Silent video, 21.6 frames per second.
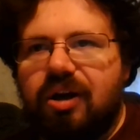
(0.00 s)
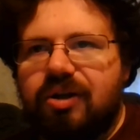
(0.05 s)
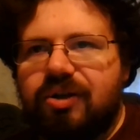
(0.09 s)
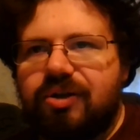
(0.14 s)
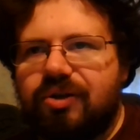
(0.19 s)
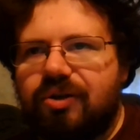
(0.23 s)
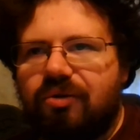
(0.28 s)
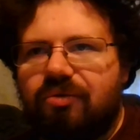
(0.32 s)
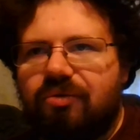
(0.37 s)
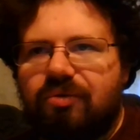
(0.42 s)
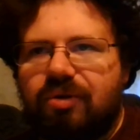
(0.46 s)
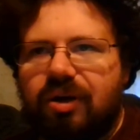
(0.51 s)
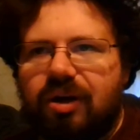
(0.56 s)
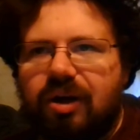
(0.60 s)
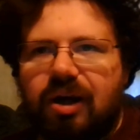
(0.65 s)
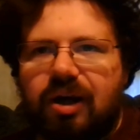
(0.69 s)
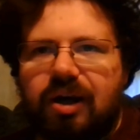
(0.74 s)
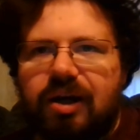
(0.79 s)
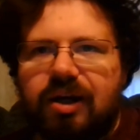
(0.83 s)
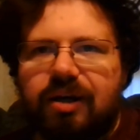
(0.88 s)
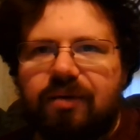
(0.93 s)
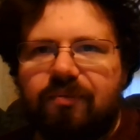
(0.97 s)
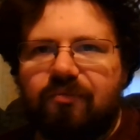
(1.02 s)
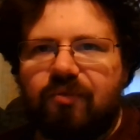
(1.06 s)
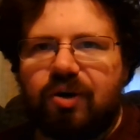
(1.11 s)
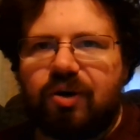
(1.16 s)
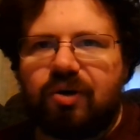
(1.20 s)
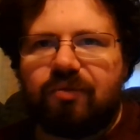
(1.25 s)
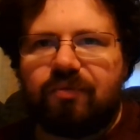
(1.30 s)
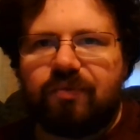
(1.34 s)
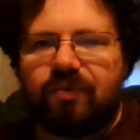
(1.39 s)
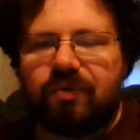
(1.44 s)
So I am
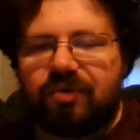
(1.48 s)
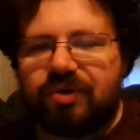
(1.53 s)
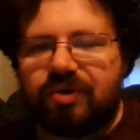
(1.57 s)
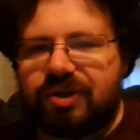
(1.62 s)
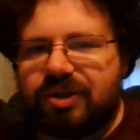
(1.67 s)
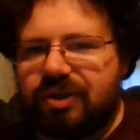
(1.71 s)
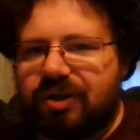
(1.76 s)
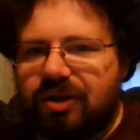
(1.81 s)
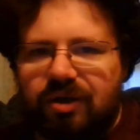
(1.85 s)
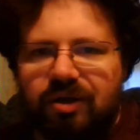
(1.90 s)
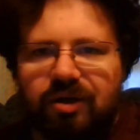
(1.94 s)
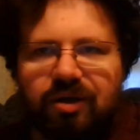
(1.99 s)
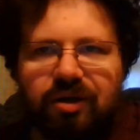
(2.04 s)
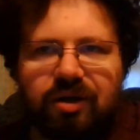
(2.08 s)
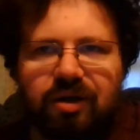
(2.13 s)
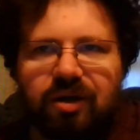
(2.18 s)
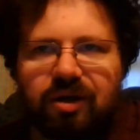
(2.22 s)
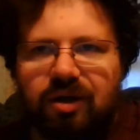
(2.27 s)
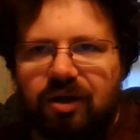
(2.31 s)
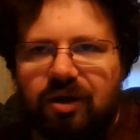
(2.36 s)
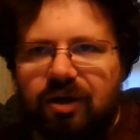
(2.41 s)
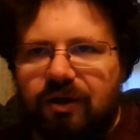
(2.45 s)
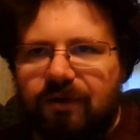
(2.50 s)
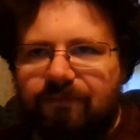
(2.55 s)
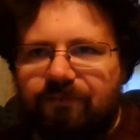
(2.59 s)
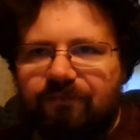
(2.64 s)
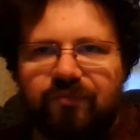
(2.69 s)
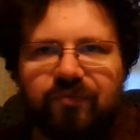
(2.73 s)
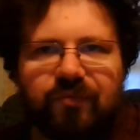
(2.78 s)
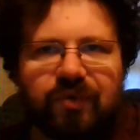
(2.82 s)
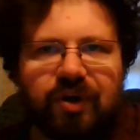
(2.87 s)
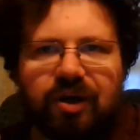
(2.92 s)
well versed.
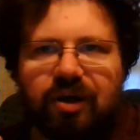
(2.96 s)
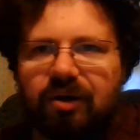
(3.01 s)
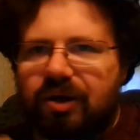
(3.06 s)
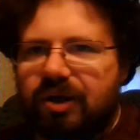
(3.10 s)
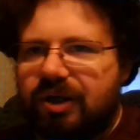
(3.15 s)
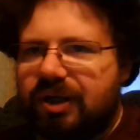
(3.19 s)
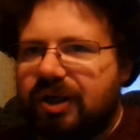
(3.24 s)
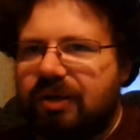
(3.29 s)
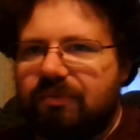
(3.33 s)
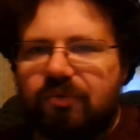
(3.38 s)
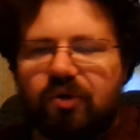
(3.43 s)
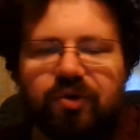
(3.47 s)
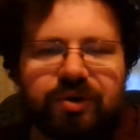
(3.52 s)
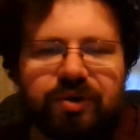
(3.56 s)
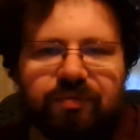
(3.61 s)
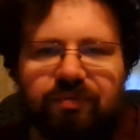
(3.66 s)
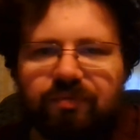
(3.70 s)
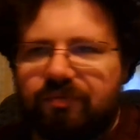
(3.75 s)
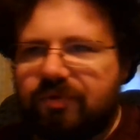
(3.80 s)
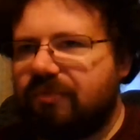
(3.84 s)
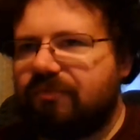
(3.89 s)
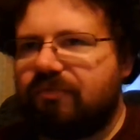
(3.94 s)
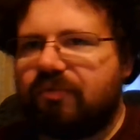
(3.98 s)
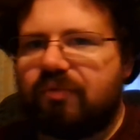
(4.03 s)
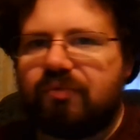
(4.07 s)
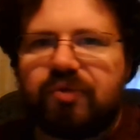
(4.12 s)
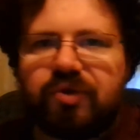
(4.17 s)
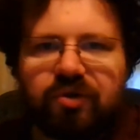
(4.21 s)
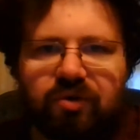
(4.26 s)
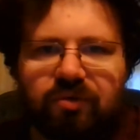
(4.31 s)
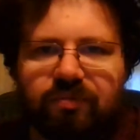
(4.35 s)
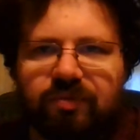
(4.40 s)
Um, again, most of them come
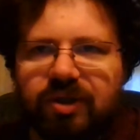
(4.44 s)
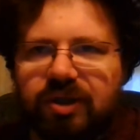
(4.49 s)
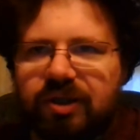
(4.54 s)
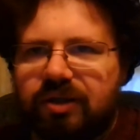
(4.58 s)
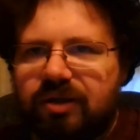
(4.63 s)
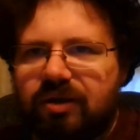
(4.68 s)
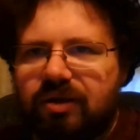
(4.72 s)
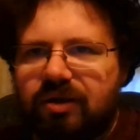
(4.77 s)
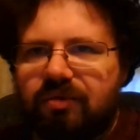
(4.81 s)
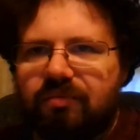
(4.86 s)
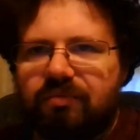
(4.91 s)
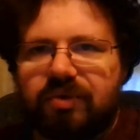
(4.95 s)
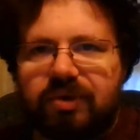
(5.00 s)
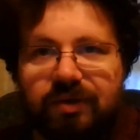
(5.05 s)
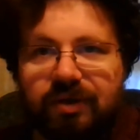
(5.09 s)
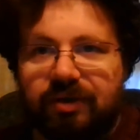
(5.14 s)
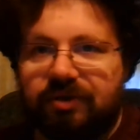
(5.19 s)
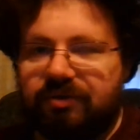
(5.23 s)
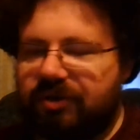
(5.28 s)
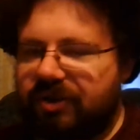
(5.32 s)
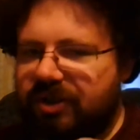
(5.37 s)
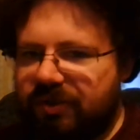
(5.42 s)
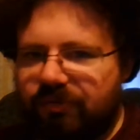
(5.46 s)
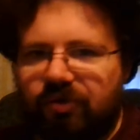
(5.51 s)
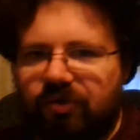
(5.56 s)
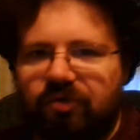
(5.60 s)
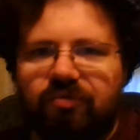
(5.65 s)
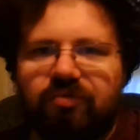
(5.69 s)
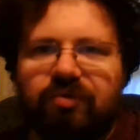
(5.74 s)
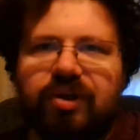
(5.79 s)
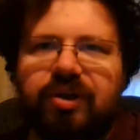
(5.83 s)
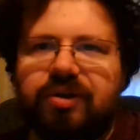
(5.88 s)
from Germany. It's actually a
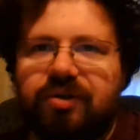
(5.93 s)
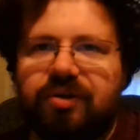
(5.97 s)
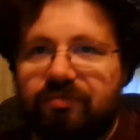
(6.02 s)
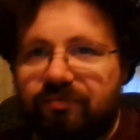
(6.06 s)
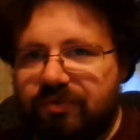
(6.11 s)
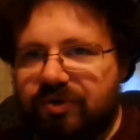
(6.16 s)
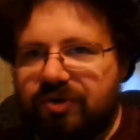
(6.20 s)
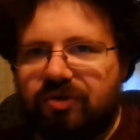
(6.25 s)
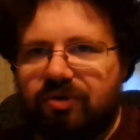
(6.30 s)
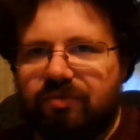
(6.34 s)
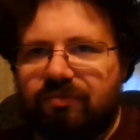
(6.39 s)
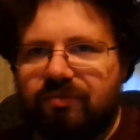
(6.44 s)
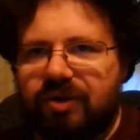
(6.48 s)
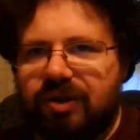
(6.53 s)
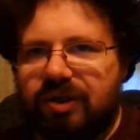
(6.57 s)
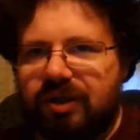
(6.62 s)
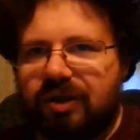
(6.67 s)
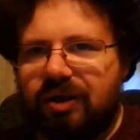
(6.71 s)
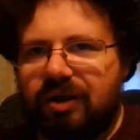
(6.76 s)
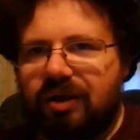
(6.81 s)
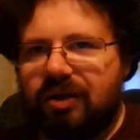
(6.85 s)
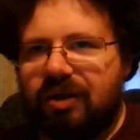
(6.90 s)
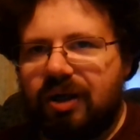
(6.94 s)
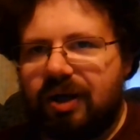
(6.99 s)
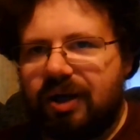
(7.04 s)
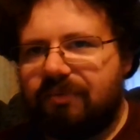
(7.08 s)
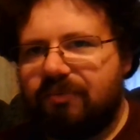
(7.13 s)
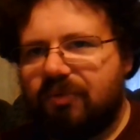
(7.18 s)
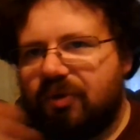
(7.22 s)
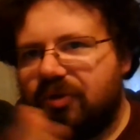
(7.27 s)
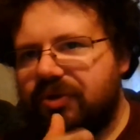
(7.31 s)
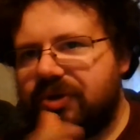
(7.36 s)
small region of Germany,
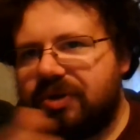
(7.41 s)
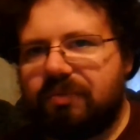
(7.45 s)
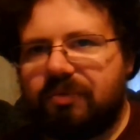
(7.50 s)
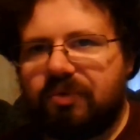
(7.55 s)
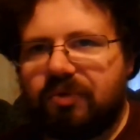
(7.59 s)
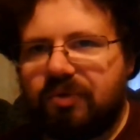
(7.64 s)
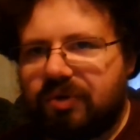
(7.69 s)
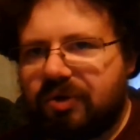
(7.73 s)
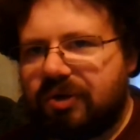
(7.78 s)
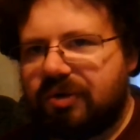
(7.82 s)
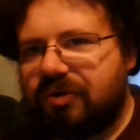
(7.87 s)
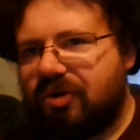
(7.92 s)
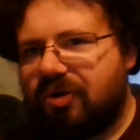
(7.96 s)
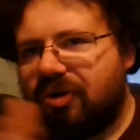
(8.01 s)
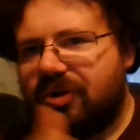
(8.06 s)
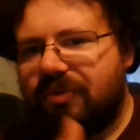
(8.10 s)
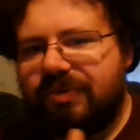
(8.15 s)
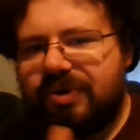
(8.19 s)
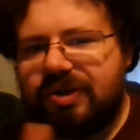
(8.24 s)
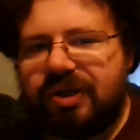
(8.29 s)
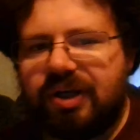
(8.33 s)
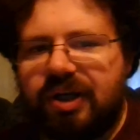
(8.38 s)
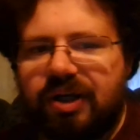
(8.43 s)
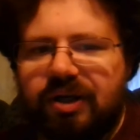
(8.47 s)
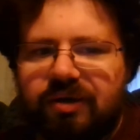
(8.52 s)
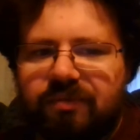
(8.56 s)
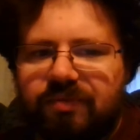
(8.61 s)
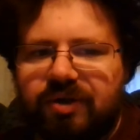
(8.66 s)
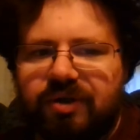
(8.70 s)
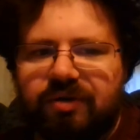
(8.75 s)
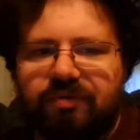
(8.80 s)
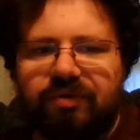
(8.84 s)
and most of them are carbon
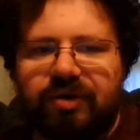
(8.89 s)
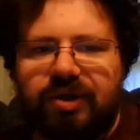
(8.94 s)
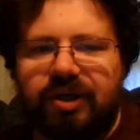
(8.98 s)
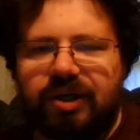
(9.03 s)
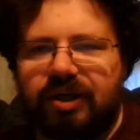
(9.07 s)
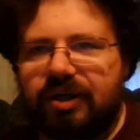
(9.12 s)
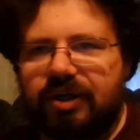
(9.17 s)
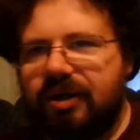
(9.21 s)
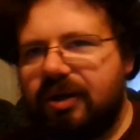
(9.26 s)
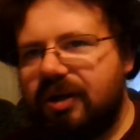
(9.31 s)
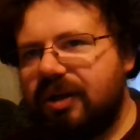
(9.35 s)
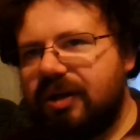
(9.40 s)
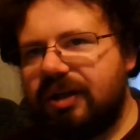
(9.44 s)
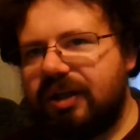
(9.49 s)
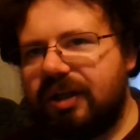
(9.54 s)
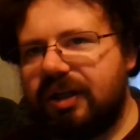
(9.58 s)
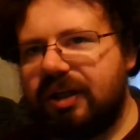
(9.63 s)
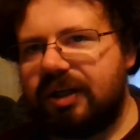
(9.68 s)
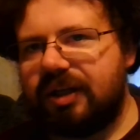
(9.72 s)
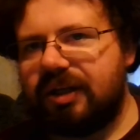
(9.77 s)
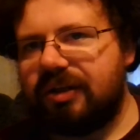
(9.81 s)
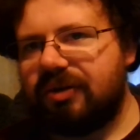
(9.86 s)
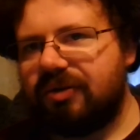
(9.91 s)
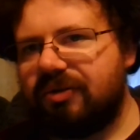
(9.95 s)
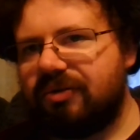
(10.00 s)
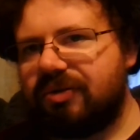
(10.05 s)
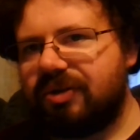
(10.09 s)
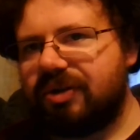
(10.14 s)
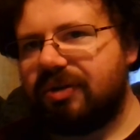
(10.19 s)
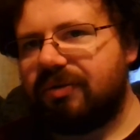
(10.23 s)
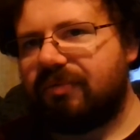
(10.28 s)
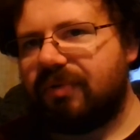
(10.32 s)
dated between the
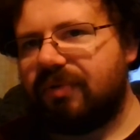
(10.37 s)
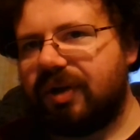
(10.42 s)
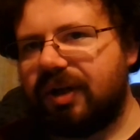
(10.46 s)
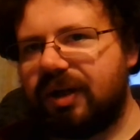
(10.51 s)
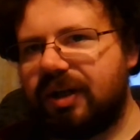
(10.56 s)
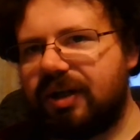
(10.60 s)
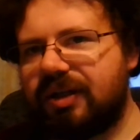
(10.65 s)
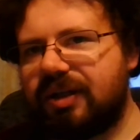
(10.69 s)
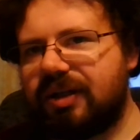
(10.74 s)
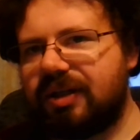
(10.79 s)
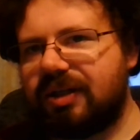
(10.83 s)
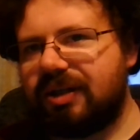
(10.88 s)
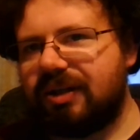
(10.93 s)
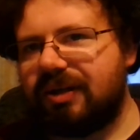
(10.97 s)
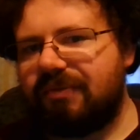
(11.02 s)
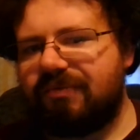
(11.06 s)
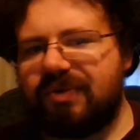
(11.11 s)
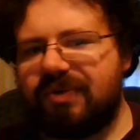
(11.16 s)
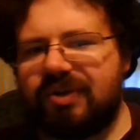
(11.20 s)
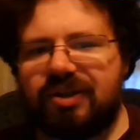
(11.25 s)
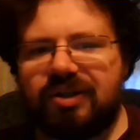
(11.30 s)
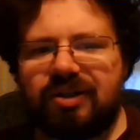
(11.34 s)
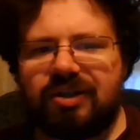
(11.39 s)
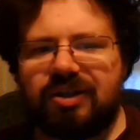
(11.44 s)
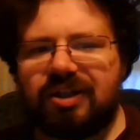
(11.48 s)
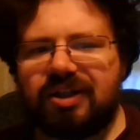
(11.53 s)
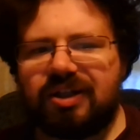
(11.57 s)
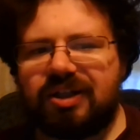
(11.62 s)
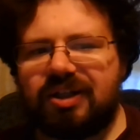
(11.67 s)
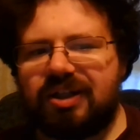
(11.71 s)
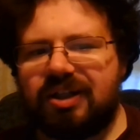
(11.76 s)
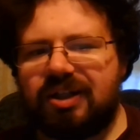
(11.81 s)
years of like seven,
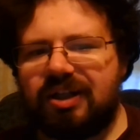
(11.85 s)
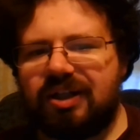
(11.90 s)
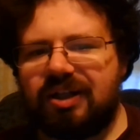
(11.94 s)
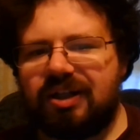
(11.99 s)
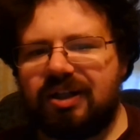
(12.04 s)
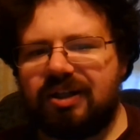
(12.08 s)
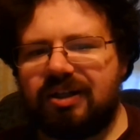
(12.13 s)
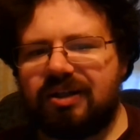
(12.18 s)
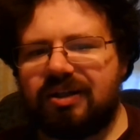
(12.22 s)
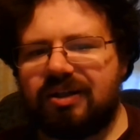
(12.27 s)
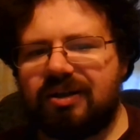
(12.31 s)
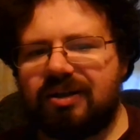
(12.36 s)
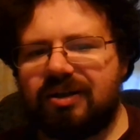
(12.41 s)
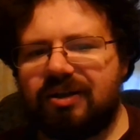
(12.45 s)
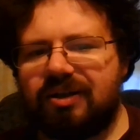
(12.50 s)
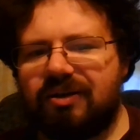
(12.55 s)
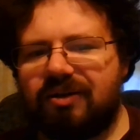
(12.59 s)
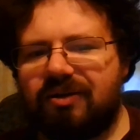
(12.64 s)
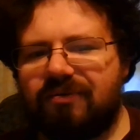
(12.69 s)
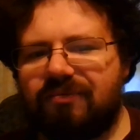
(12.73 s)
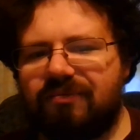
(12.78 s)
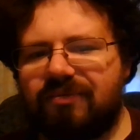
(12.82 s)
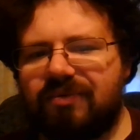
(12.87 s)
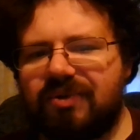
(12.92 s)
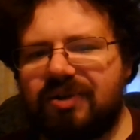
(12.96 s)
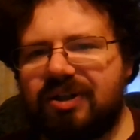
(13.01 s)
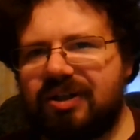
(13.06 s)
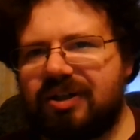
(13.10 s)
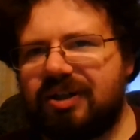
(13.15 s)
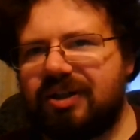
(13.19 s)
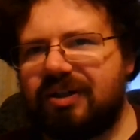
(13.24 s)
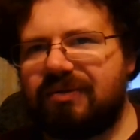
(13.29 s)
16, you know,
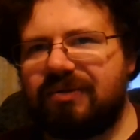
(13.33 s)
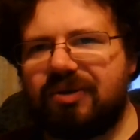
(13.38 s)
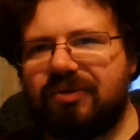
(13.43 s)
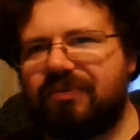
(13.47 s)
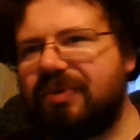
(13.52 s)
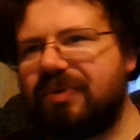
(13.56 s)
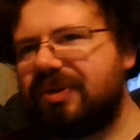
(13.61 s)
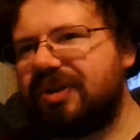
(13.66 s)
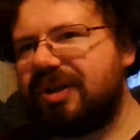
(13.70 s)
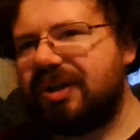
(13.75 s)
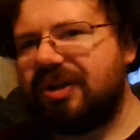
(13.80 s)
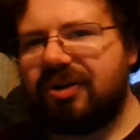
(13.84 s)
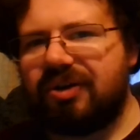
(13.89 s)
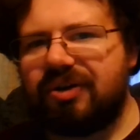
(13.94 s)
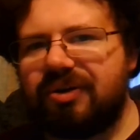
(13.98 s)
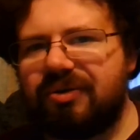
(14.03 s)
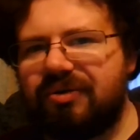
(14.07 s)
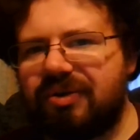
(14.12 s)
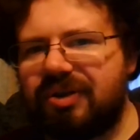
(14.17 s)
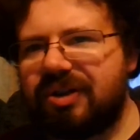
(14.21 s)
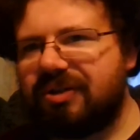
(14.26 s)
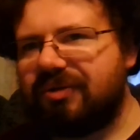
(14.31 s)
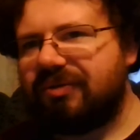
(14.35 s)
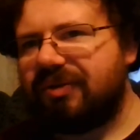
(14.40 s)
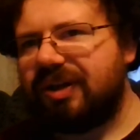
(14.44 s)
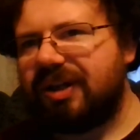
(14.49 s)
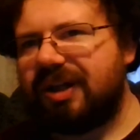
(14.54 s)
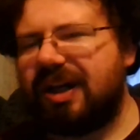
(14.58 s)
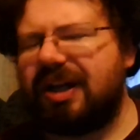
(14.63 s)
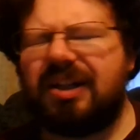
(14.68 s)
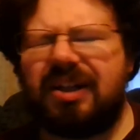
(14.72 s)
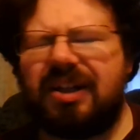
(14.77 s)
16, so 1500s to
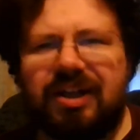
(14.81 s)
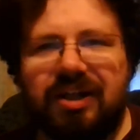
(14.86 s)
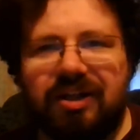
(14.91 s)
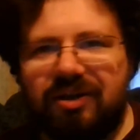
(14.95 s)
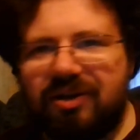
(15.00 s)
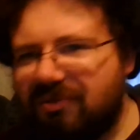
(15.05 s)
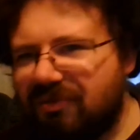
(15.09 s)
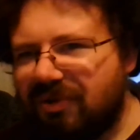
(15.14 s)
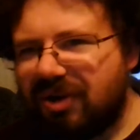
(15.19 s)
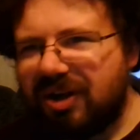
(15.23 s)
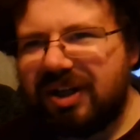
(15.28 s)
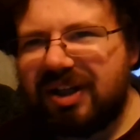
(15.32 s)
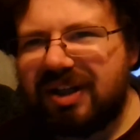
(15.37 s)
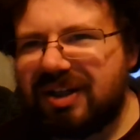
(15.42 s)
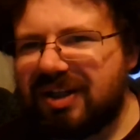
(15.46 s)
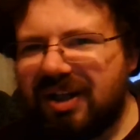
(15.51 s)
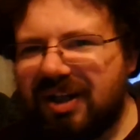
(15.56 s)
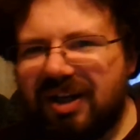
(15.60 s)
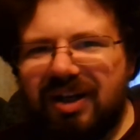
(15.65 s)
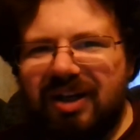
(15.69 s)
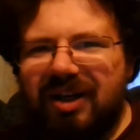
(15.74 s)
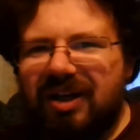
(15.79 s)
like 1820s.